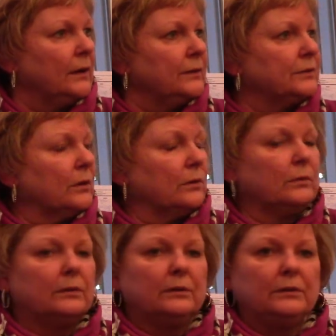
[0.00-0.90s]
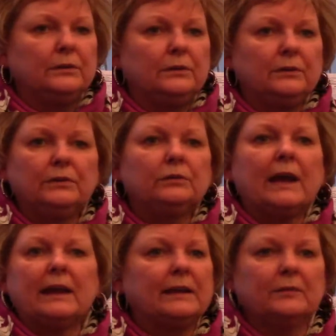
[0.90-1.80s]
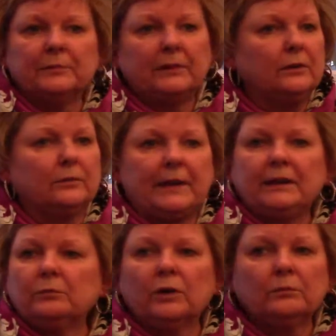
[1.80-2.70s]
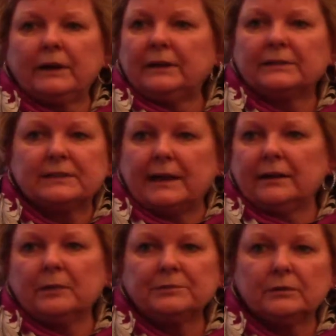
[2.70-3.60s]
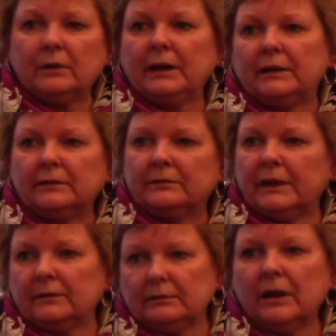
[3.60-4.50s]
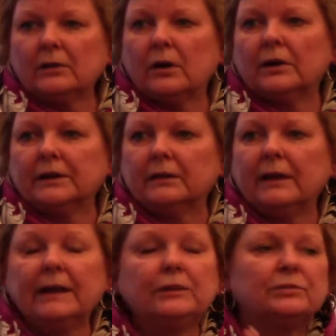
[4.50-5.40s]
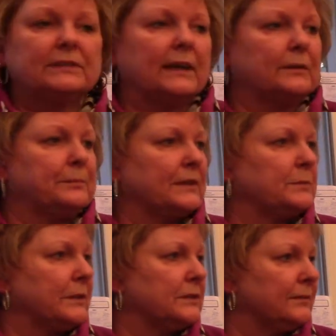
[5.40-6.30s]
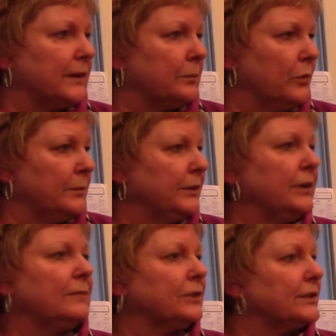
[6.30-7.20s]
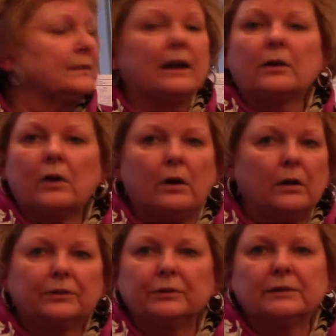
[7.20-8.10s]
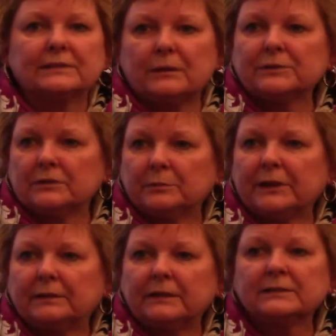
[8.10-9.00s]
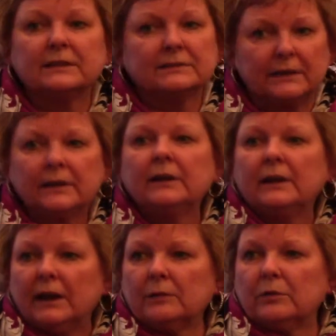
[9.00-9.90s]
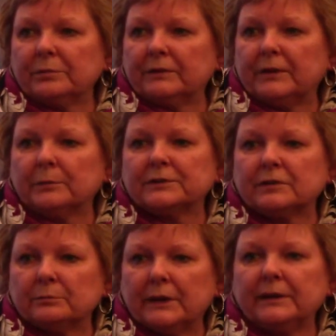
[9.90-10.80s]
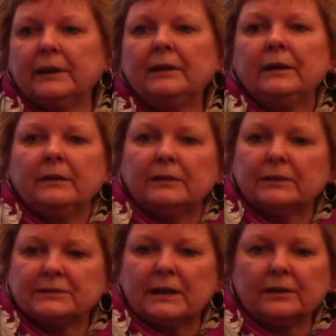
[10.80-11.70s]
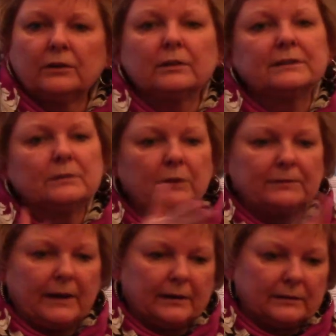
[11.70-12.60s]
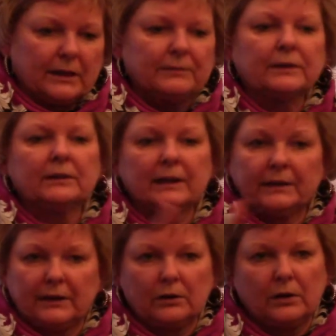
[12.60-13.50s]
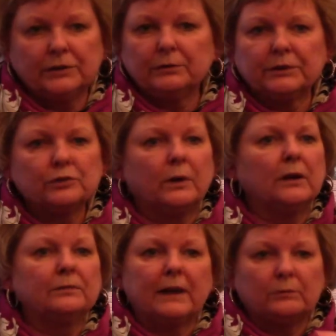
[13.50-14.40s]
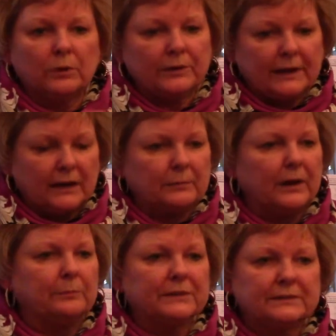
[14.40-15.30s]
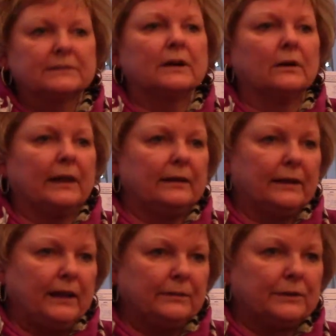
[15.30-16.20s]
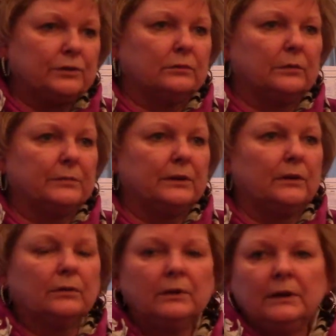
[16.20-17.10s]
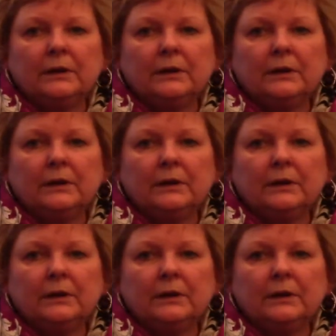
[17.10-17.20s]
So, they weren't ready to sign up, so great, then I'll call you. And you set up a specific appointment. You never just say, I'll call you, because I was going to be at this. I said, I won't be available till Monday. Then the second girl, I said, well, I've got an 11 o'clock. Can I call you at 12? I wrote it on a business card and gave it to them, you know.